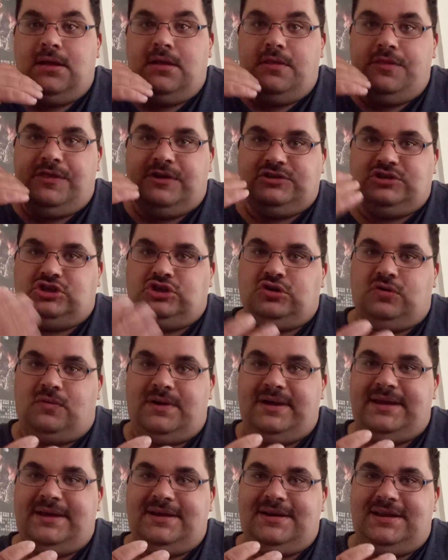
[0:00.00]
the
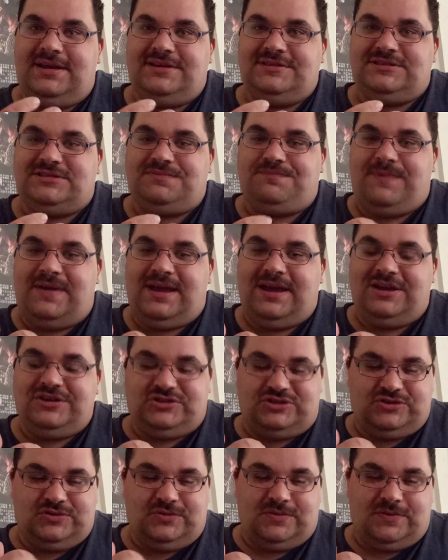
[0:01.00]
joy in his
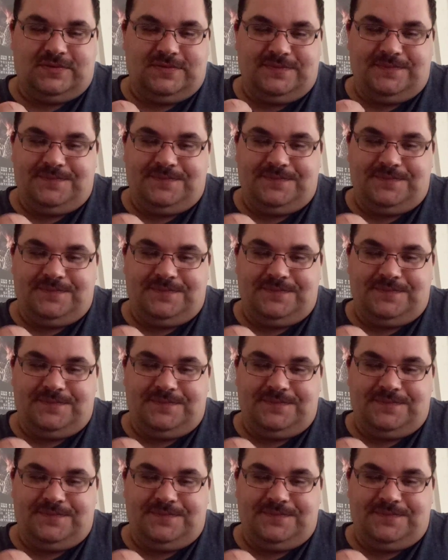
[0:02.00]
face, or